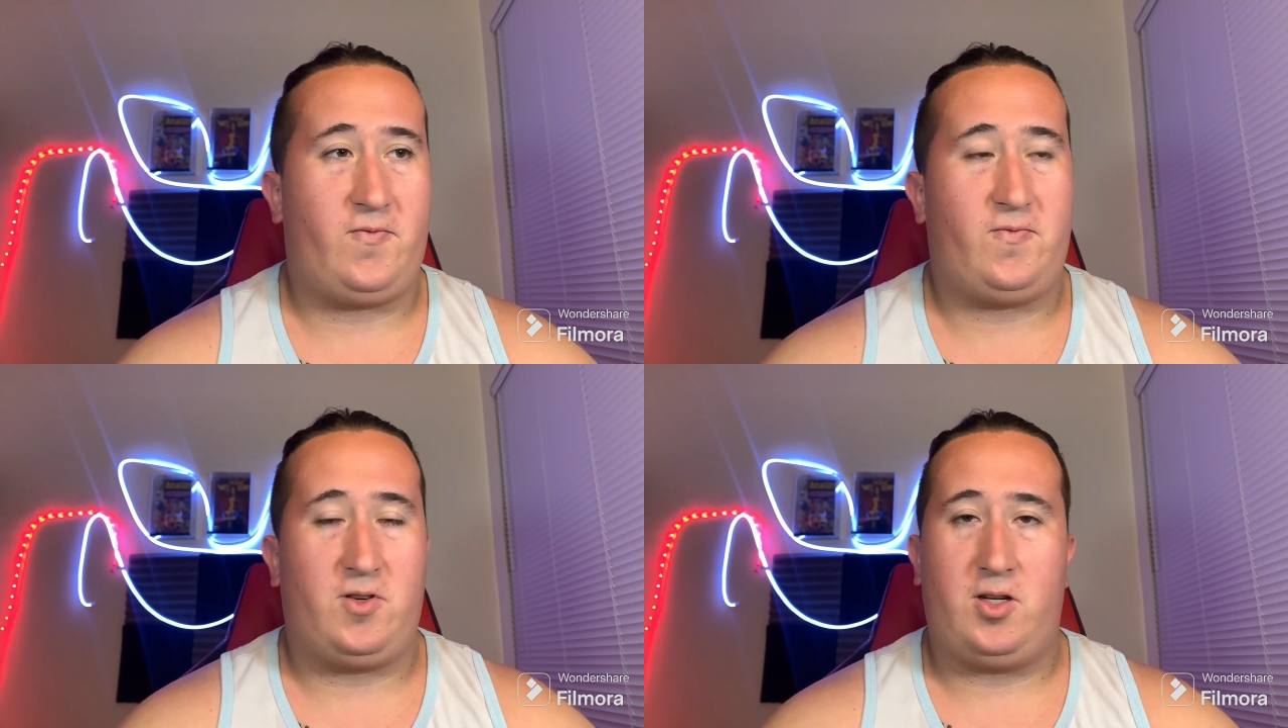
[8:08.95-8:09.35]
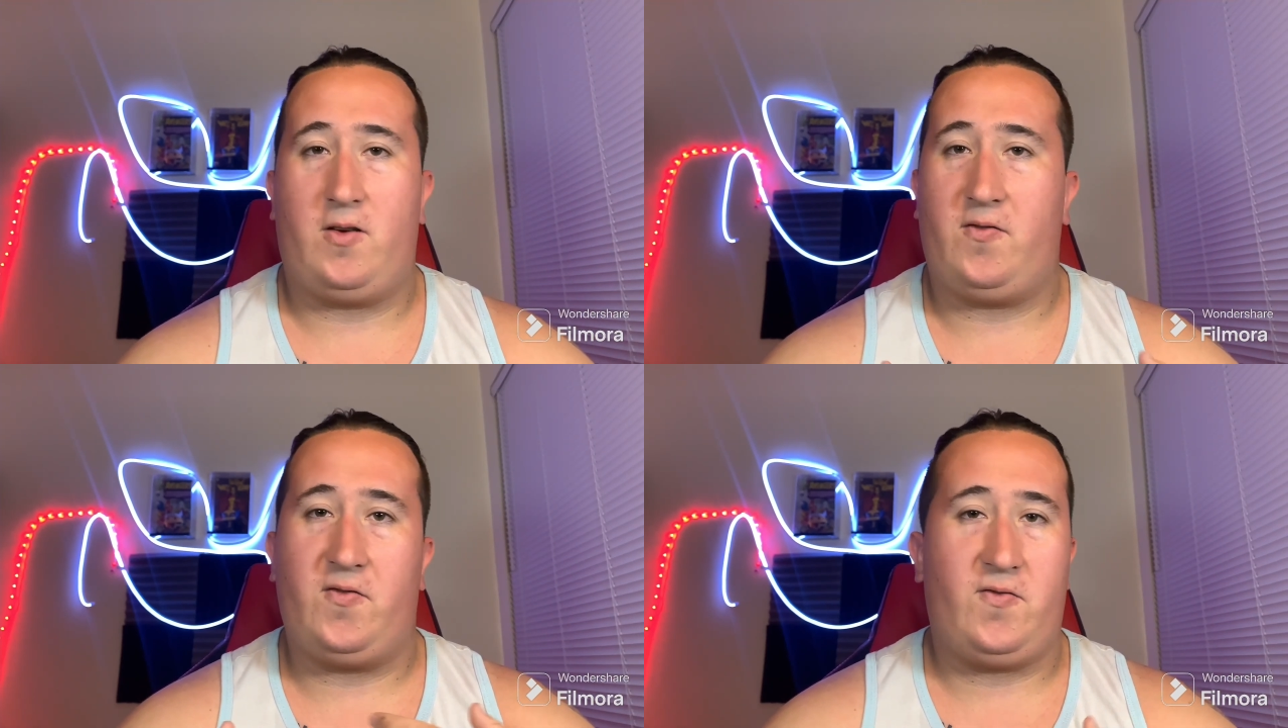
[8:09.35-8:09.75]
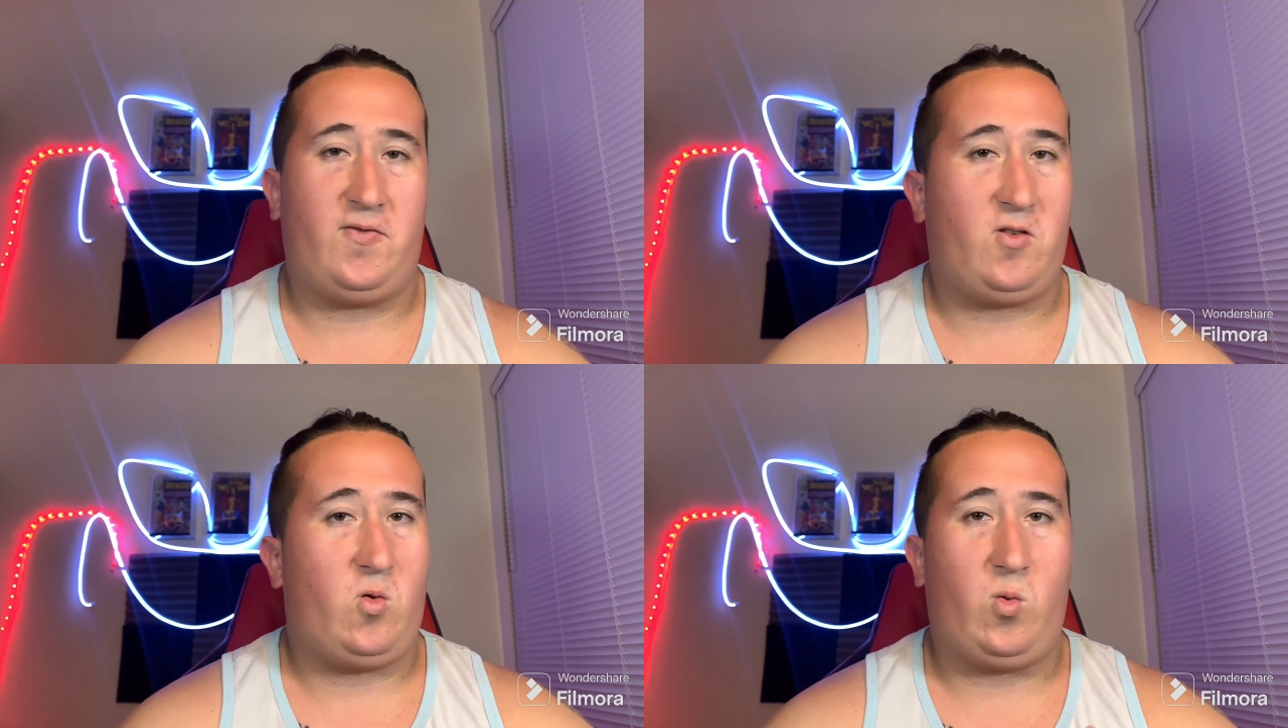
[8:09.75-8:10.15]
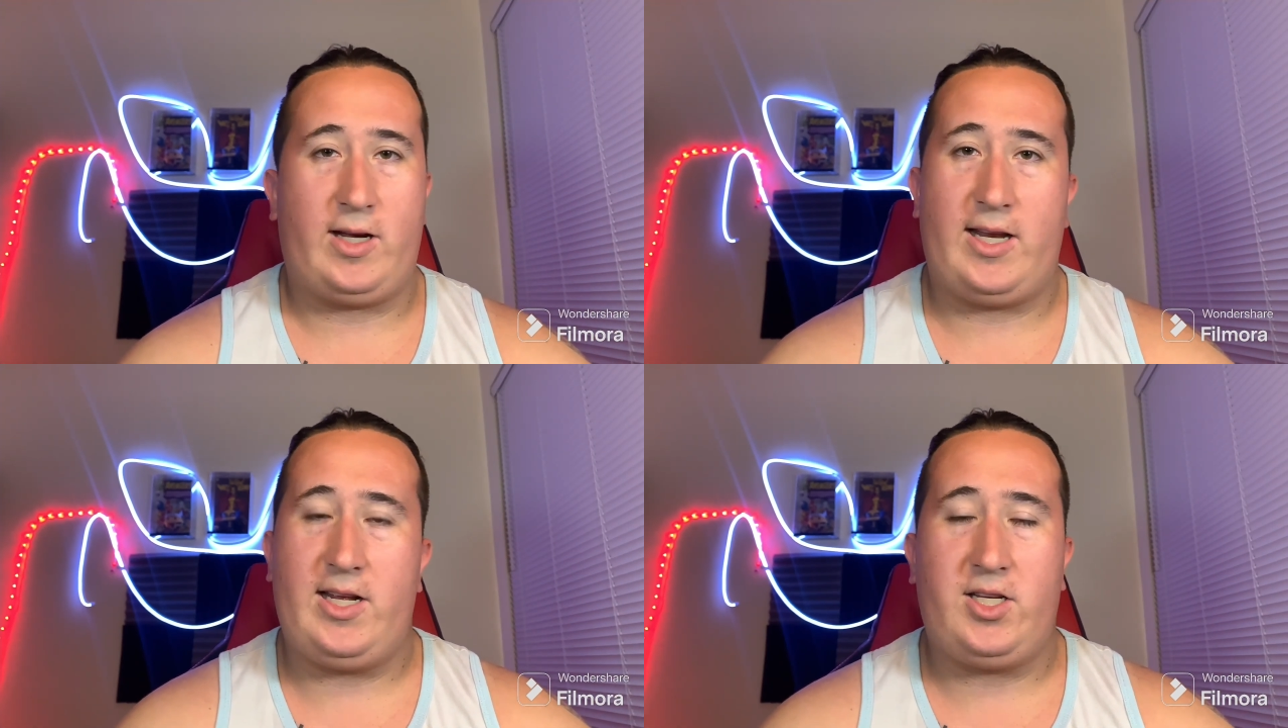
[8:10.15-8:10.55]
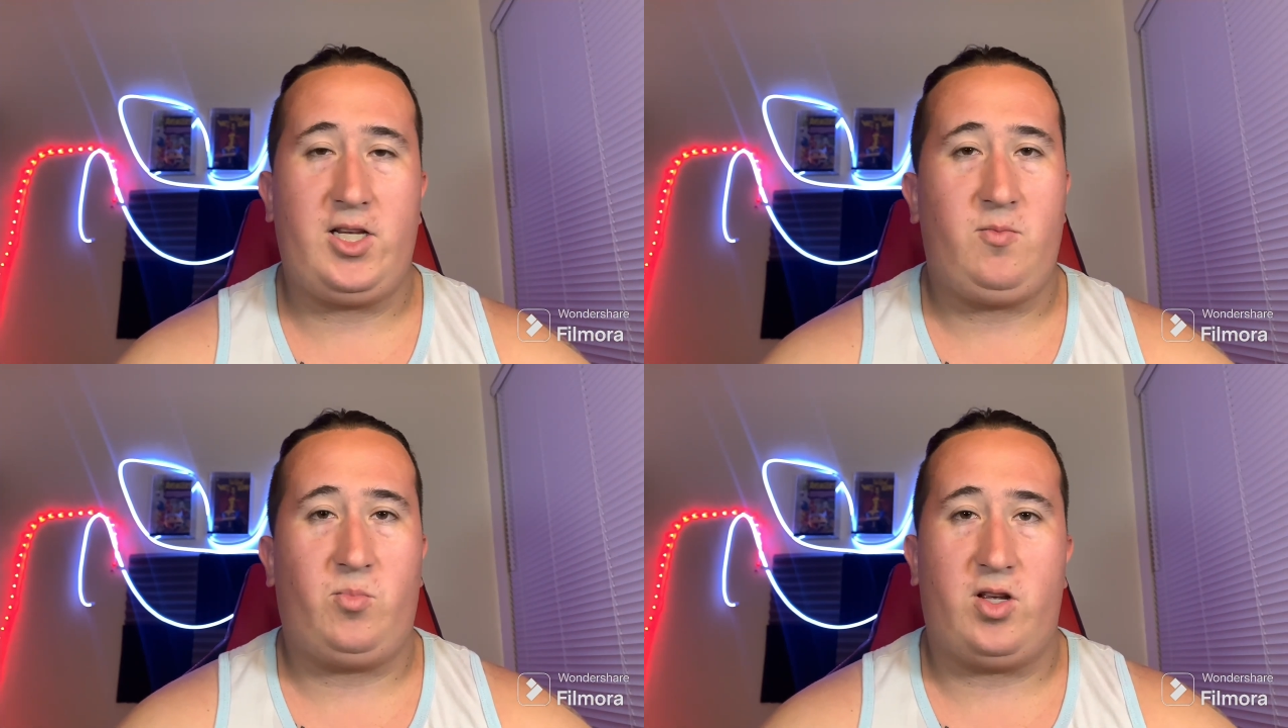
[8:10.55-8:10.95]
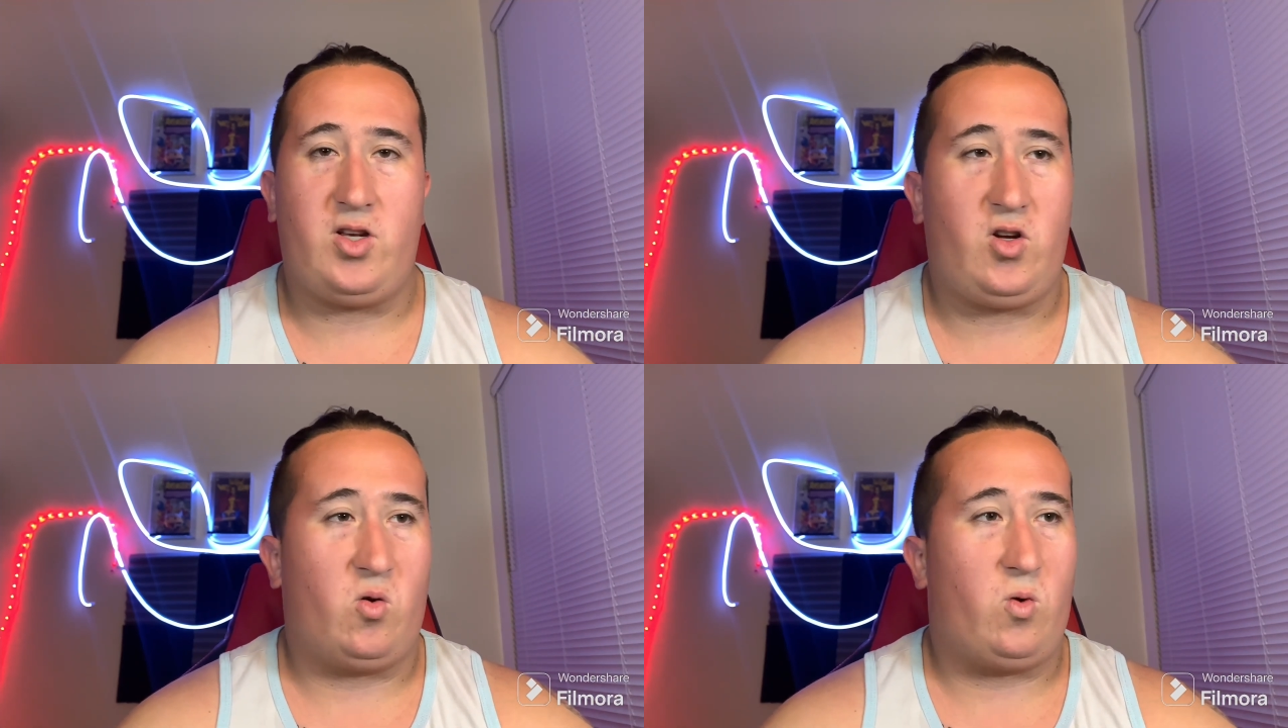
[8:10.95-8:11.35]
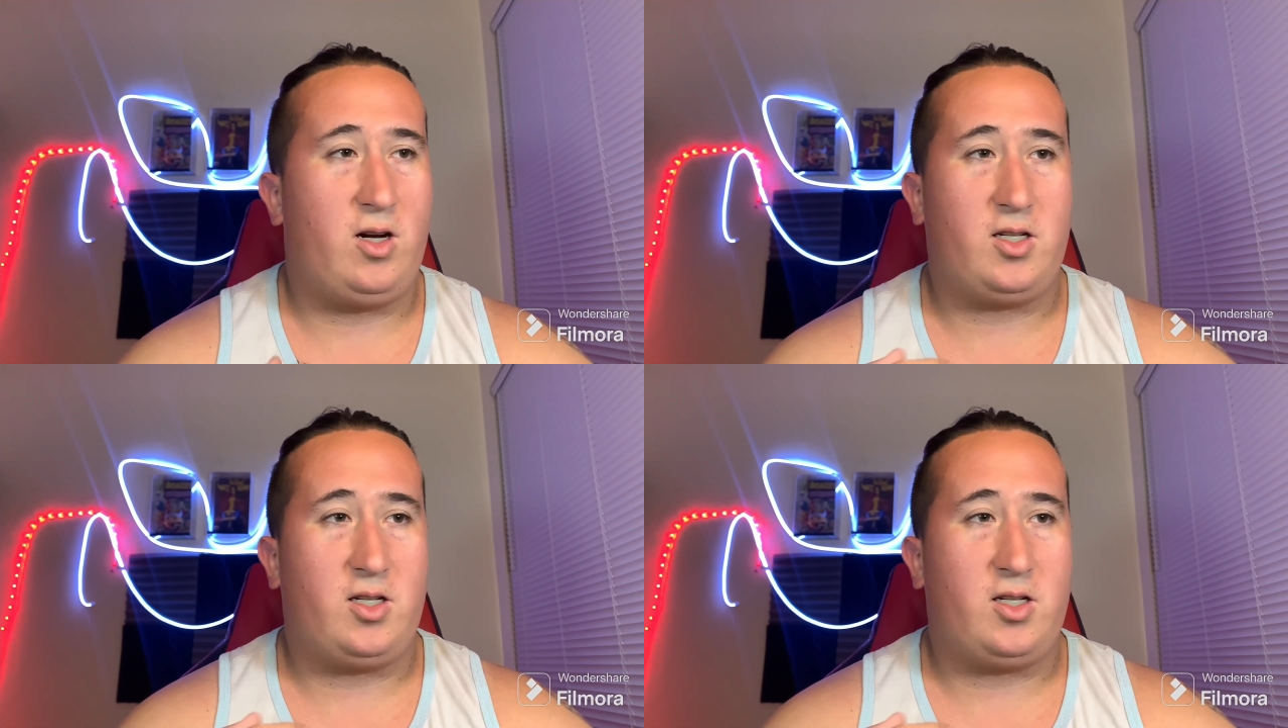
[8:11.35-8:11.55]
stuff quick and easy, but you don't want